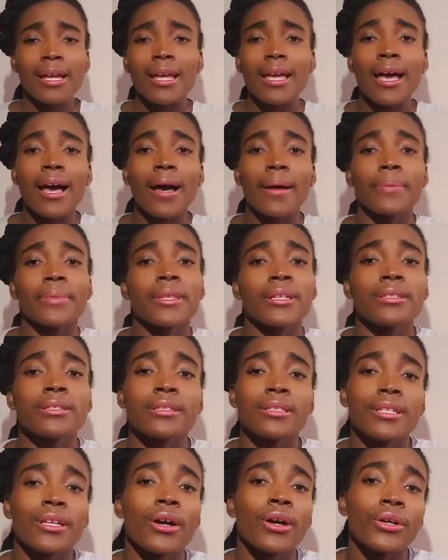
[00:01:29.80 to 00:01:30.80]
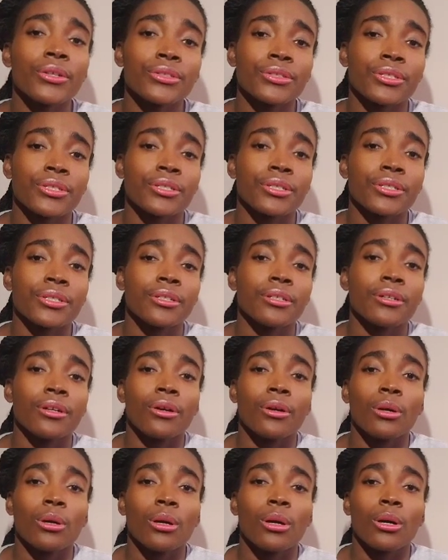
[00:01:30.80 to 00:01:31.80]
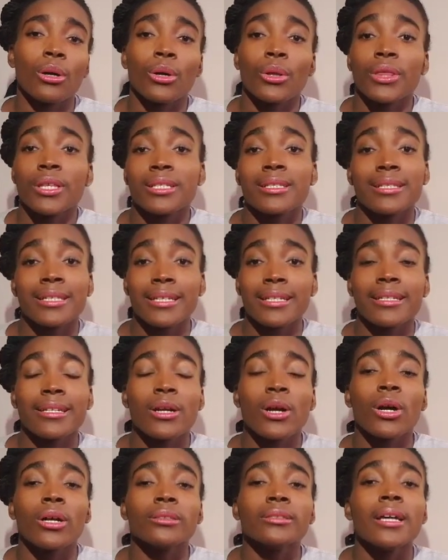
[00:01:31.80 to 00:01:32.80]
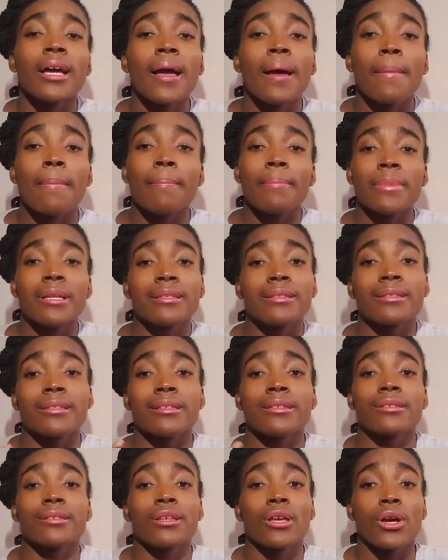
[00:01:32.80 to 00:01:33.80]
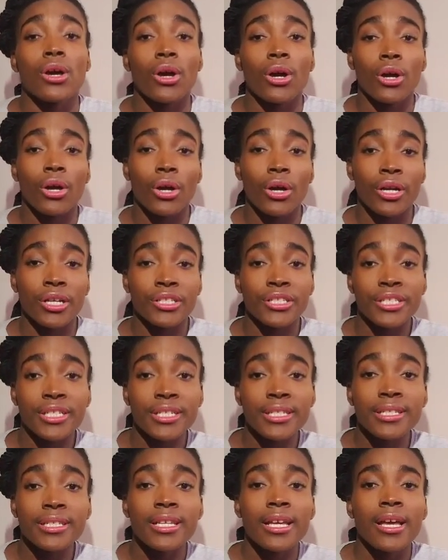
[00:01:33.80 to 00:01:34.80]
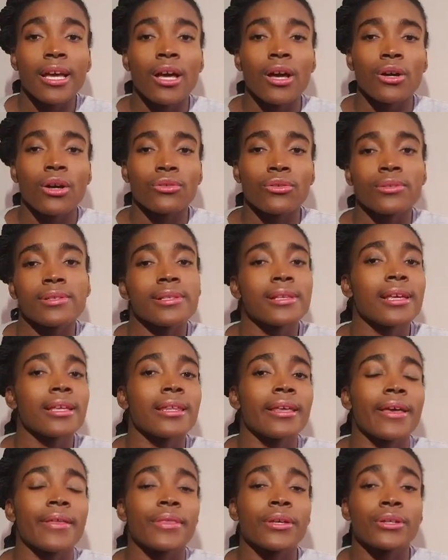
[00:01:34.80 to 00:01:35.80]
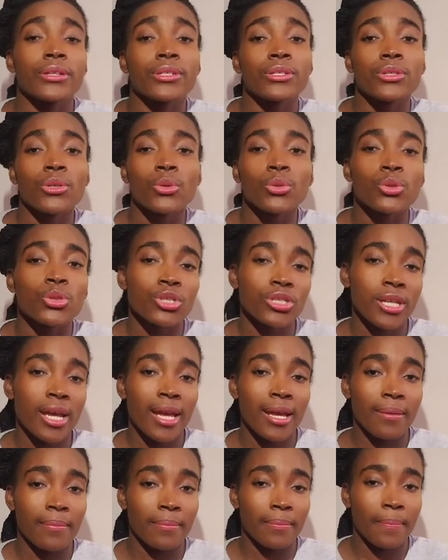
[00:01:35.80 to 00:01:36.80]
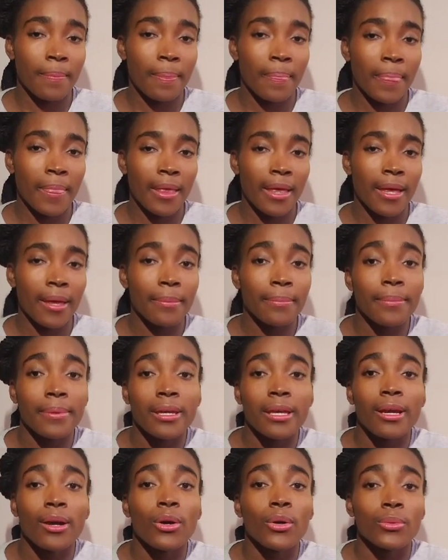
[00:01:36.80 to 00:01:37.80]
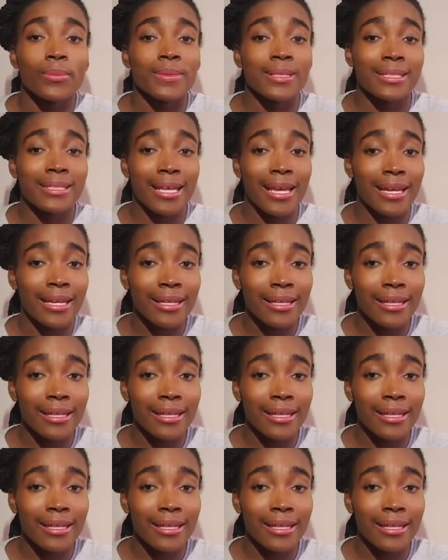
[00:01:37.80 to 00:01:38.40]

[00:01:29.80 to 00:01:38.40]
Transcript: Um, there's the author of this lady called Mrs. Burgess who said, There's no shame in being homesick.